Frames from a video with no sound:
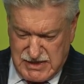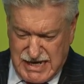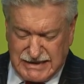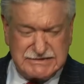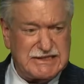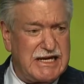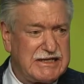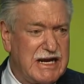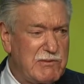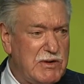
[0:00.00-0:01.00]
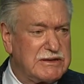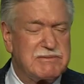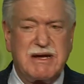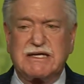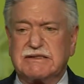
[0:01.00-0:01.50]
I decided I wanted to
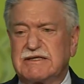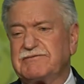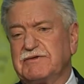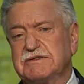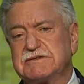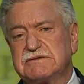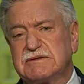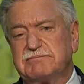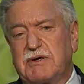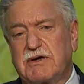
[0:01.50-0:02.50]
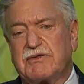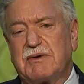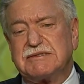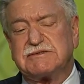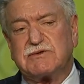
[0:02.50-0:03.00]
make a difference. Part of
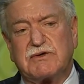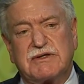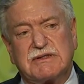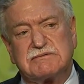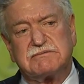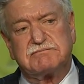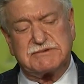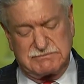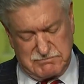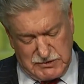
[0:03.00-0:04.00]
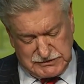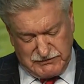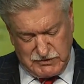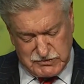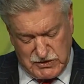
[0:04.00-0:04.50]
my story that most of
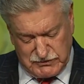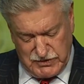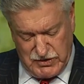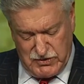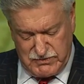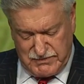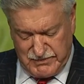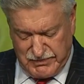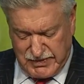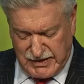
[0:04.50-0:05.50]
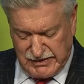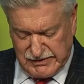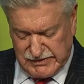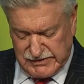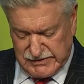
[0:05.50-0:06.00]
you don't know.
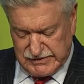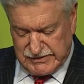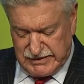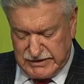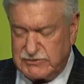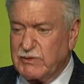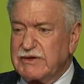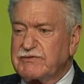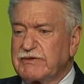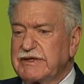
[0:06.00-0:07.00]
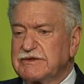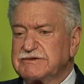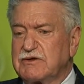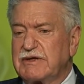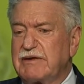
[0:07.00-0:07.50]
And at 23 years
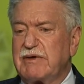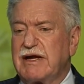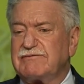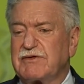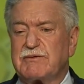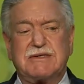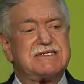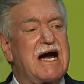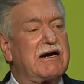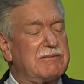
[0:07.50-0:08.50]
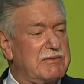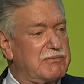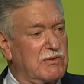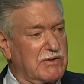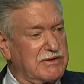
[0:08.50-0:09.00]
old, I ran for the retirement
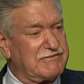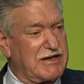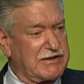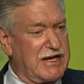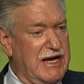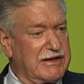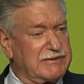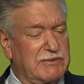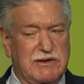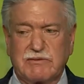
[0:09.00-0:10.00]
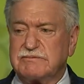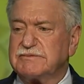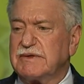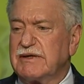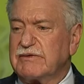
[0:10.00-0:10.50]
board of our county, where
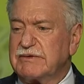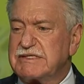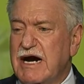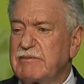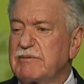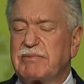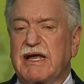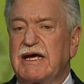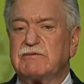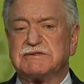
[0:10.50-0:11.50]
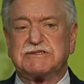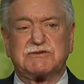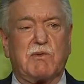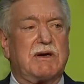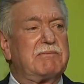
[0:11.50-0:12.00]
the retirement plan was
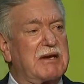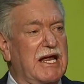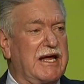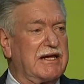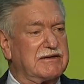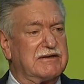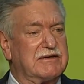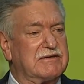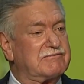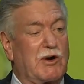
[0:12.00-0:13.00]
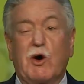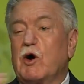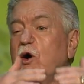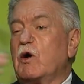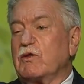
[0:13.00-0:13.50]
just one plan for
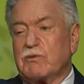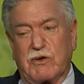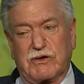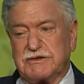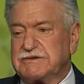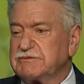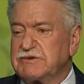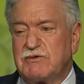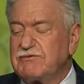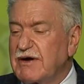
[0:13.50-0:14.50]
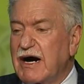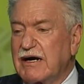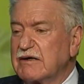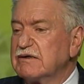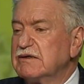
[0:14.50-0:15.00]
all the workers. There was no
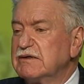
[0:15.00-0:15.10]
fire